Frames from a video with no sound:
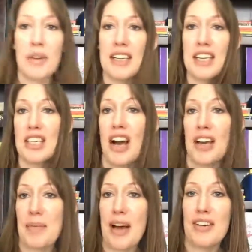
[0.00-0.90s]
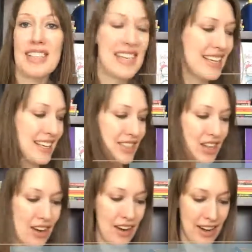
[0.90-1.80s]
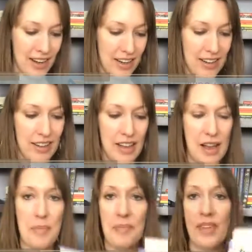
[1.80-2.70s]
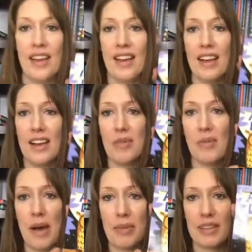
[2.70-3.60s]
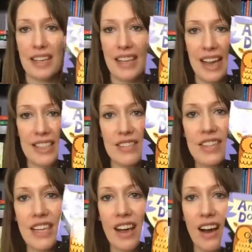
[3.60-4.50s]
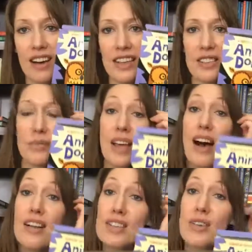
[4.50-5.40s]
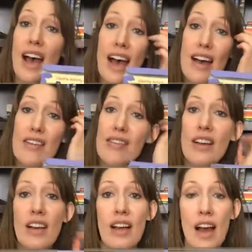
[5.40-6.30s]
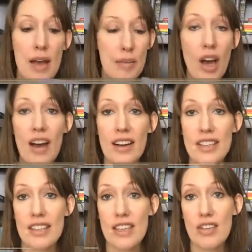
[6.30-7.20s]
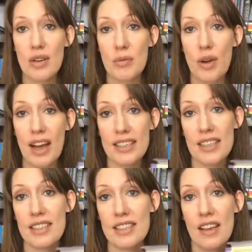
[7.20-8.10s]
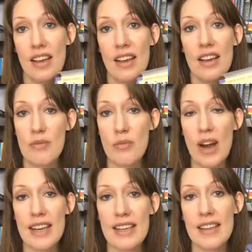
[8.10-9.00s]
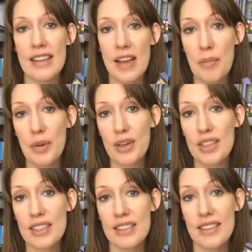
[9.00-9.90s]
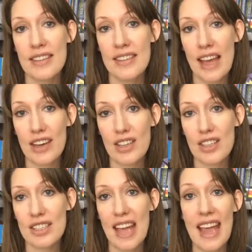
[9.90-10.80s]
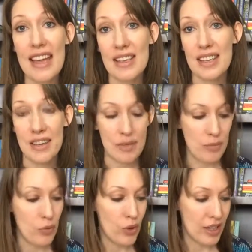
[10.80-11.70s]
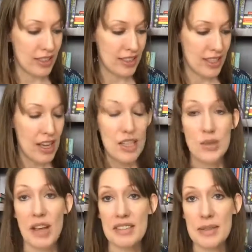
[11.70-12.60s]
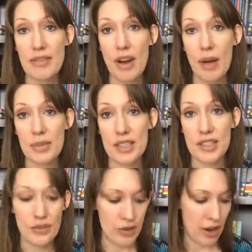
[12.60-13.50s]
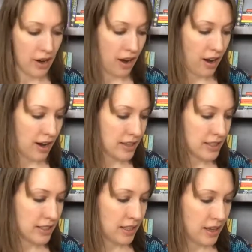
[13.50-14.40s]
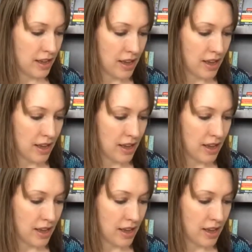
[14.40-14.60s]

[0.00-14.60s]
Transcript: I wanted to talk about is our wipe clean activity cards. We also have cards that you can practice writing the numbers, letters, and words. So we have some different options for our cards.